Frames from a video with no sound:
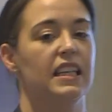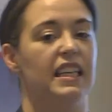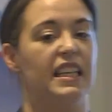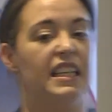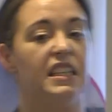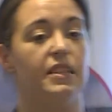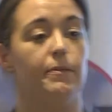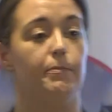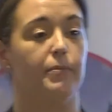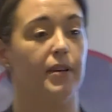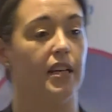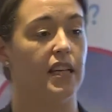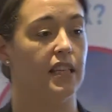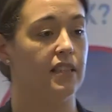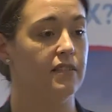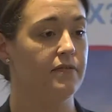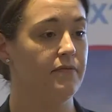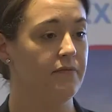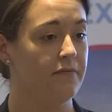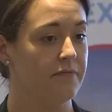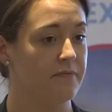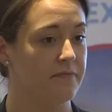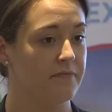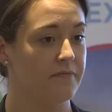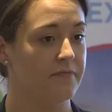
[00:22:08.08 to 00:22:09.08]
in the bin
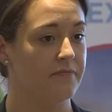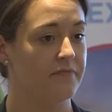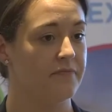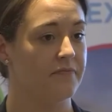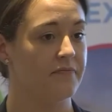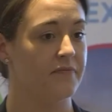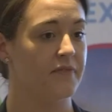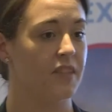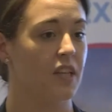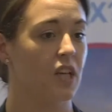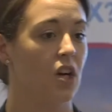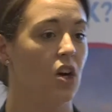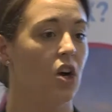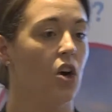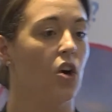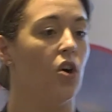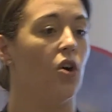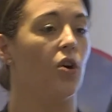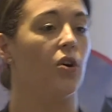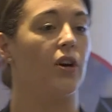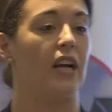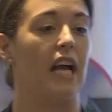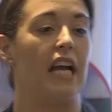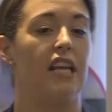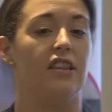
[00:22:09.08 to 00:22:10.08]

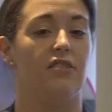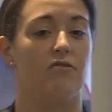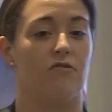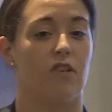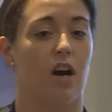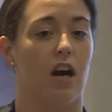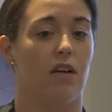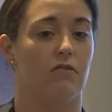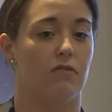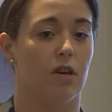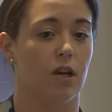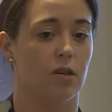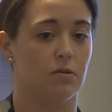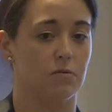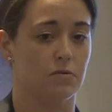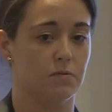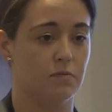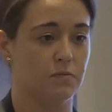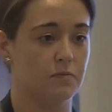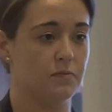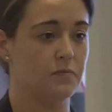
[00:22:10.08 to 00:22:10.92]
or getting the right role.